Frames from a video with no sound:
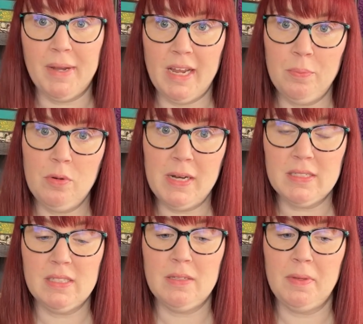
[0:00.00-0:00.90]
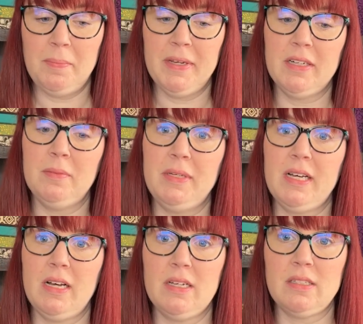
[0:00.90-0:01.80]
my April box is a bit bigger
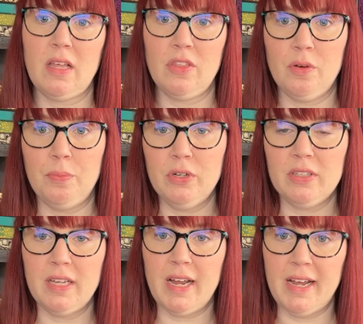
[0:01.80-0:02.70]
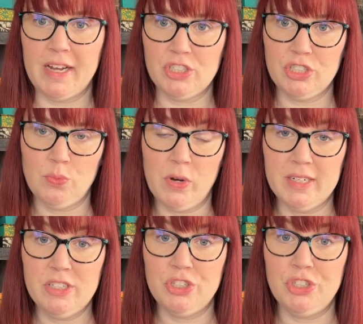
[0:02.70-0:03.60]
because the book that I actually
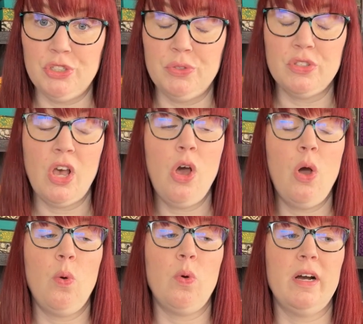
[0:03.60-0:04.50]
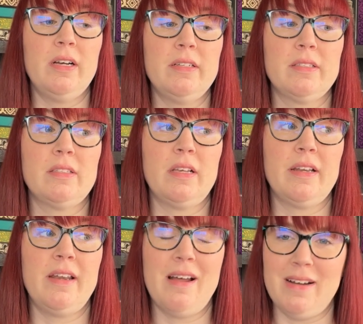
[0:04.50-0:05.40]
wanted to choose was
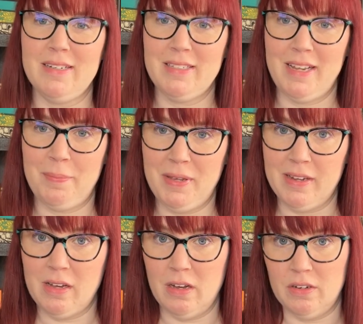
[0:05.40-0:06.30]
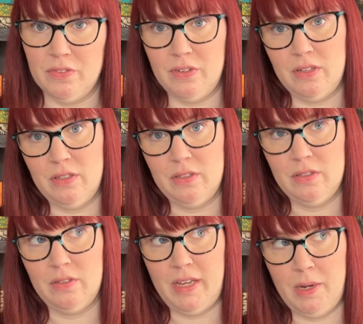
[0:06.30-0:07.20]
not a pick of
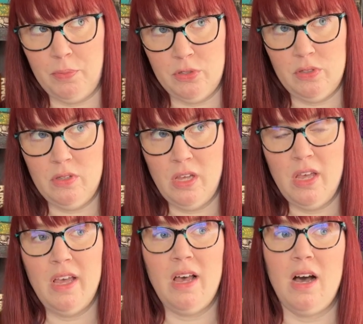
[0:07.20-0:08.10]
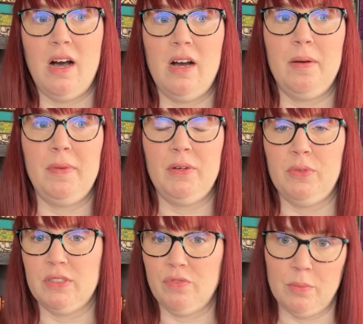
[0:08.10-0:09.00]
April. It
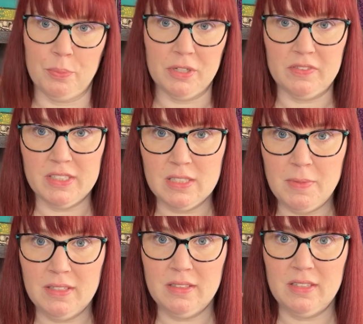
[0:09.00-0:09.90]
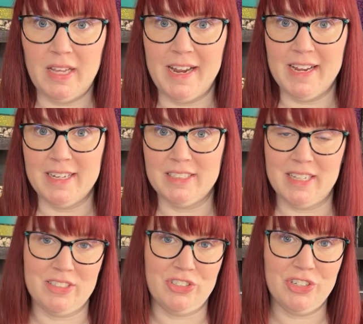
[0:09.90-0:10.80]
was from a previous month, and
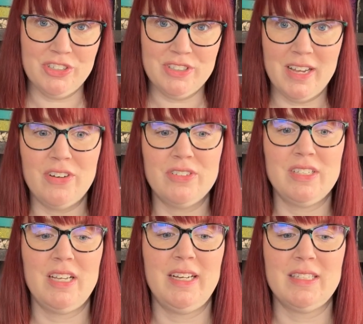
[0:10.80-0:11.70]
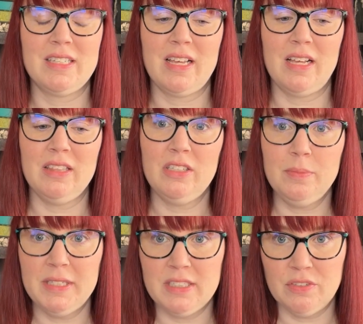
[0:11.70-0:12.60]
as it turns out, it's a little
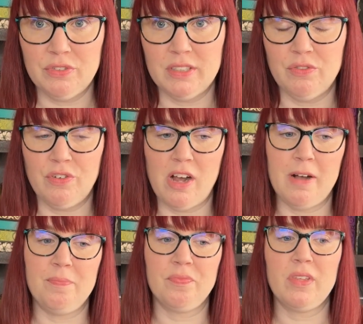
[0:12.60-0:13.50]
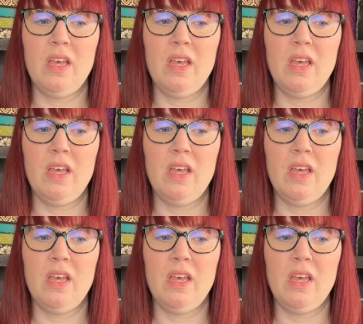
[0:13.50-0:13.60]
bit different from